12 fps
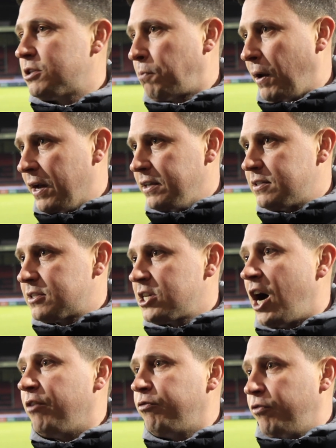this place
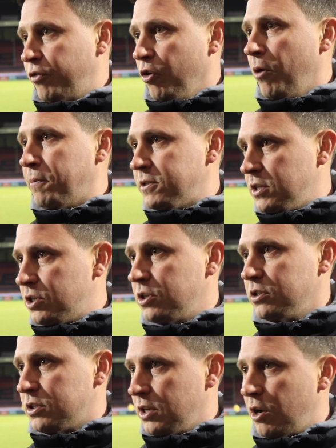tough for
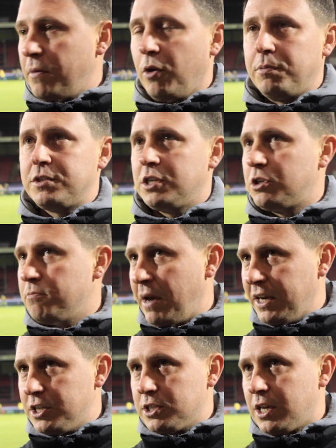oppositions. You know, opposition
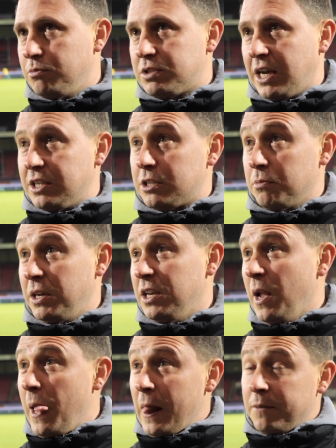managers keep saying to me,
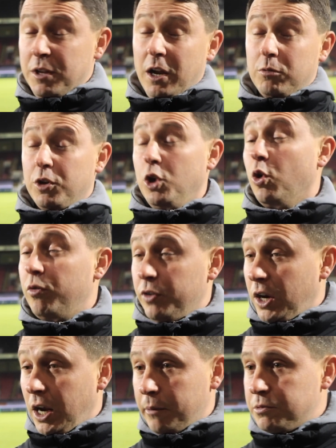you know, the
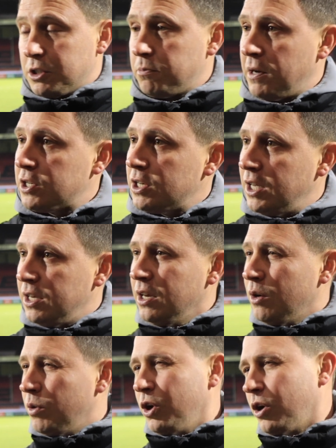northern clubs especially,
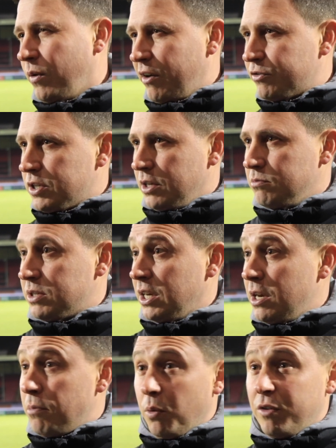we're not going to have teams in
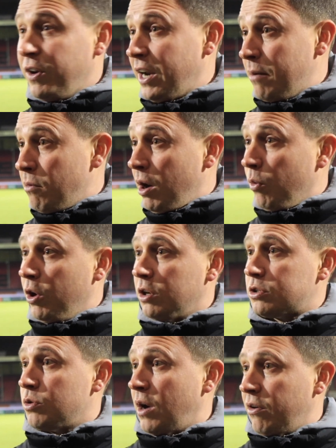here, but we think that might
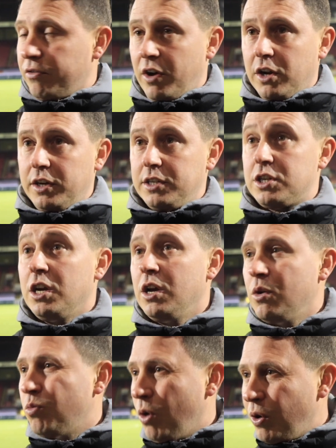work to our advantage.
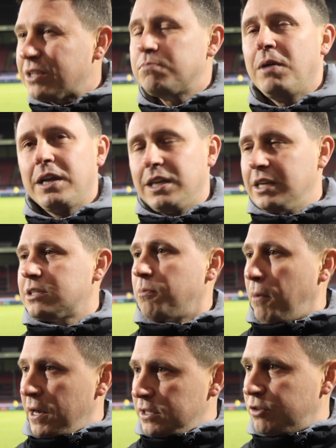Well, let's make this
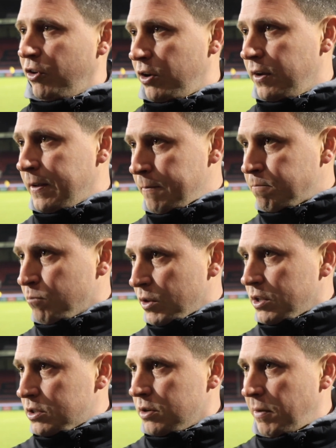place
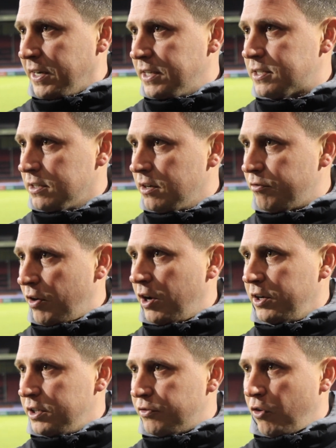to make this an
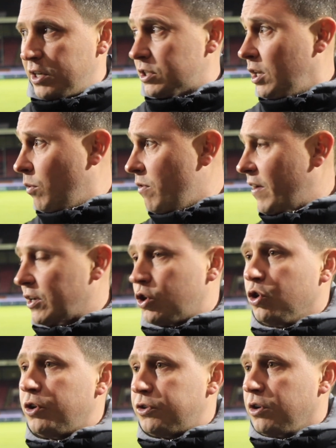advantage for us. You know, we've had
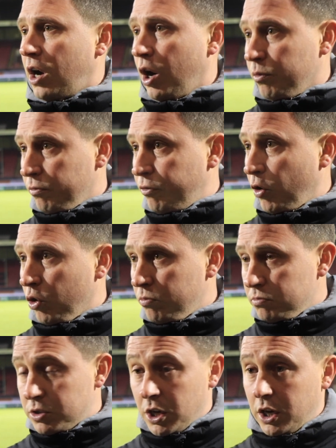good home
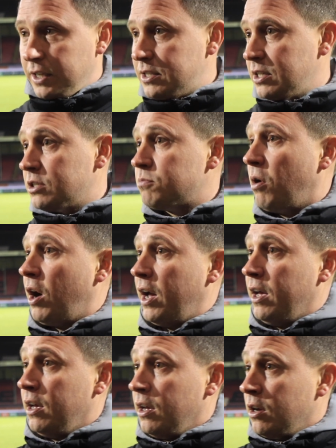form certainly since my